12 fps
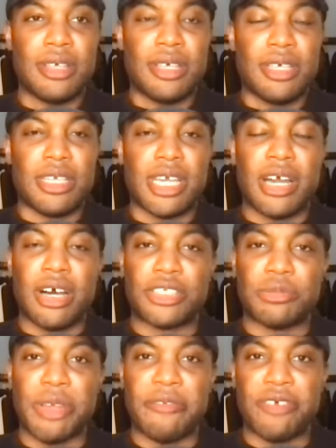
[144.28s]
yeah, I
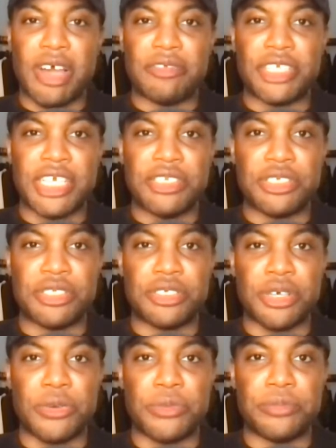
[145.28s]
also make 5 changes.
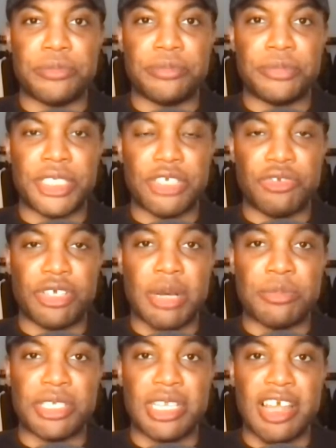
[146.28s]
So Cedric
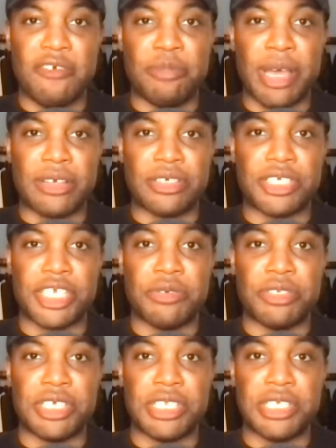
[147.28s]
comes at left back because
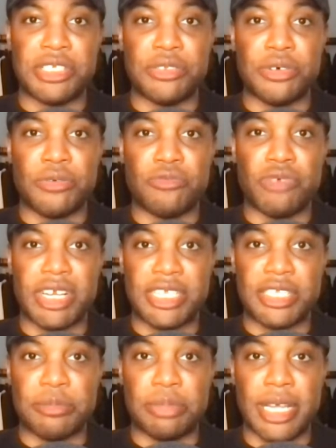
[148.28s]
Kieran Tierney's not ready
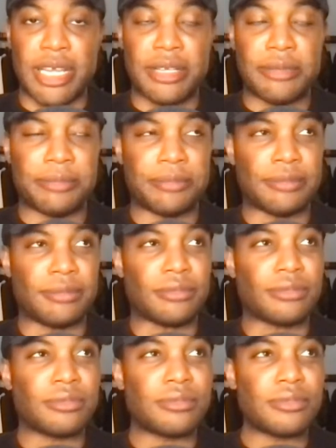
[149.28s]
to play.
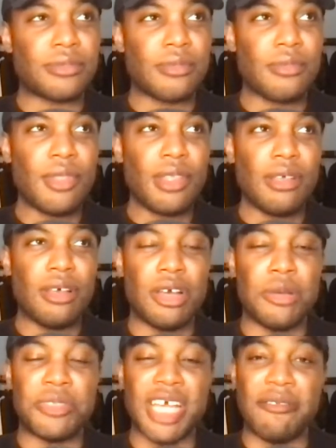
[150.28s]

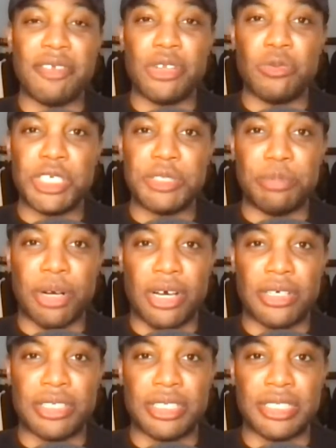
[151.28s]
David Luiz
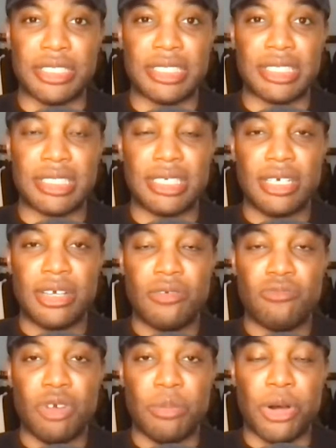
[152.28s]
partners
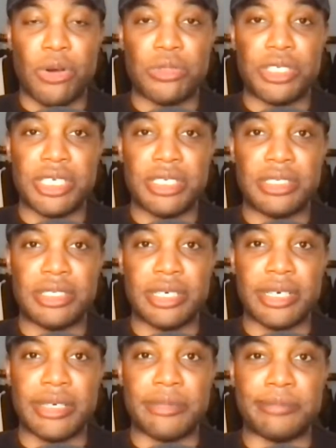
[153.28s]
Rob Holding.
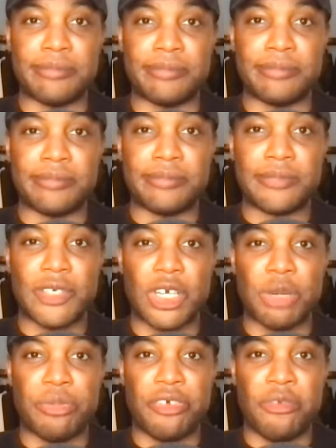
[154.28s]

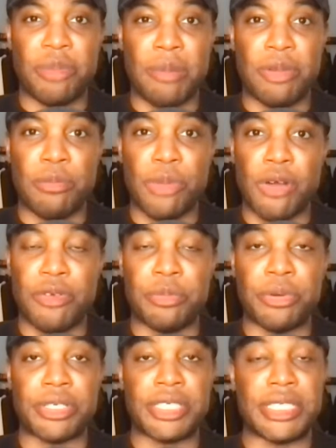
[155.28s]
I'd prefer Pablo Mari,
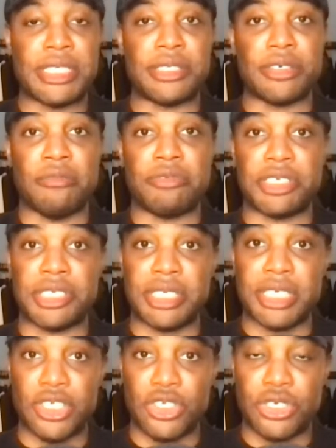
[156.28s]
but he's obviously
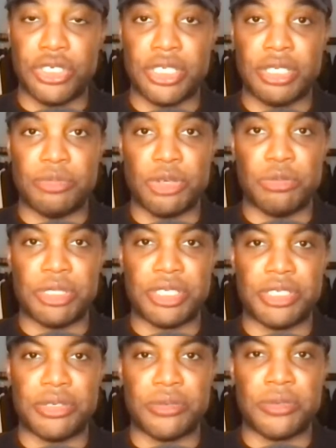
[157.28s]
injured at the moment
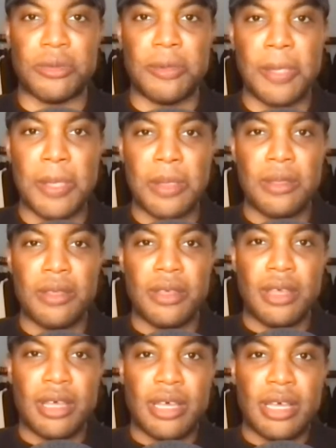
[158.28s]
still.
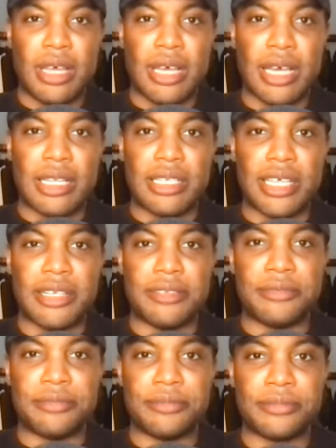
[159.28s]
And then